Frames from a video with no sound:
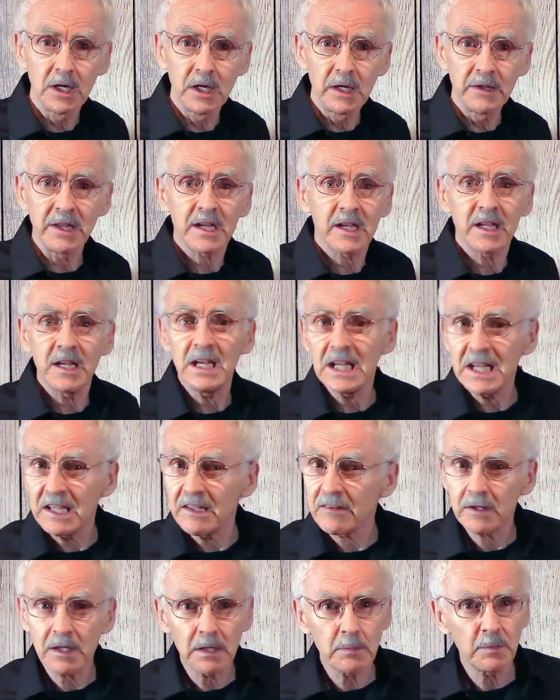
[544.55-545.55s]
They can
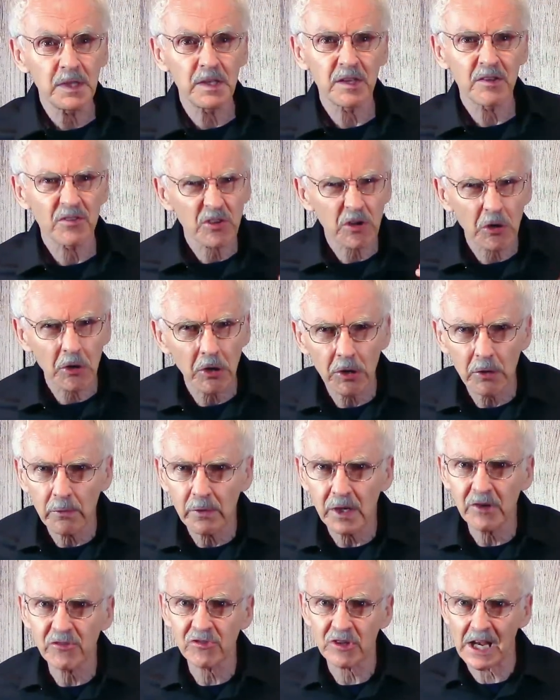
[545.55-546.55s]
easily be
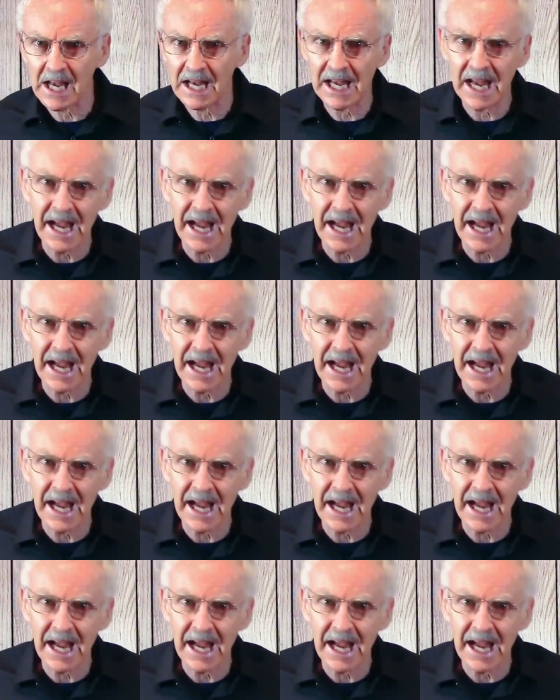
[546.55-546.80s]
discouraged and